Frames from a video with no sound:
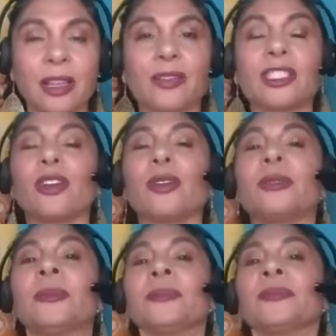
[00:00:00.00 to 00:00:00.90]
So
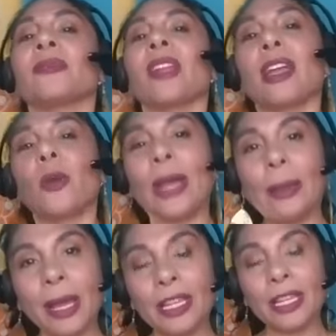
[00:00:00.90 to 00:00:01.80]
I quit
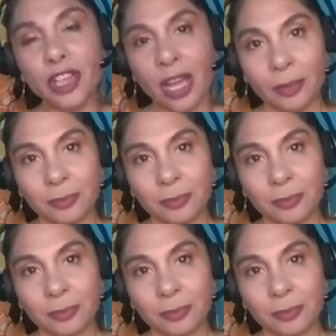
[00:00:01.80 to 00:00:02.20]
my job.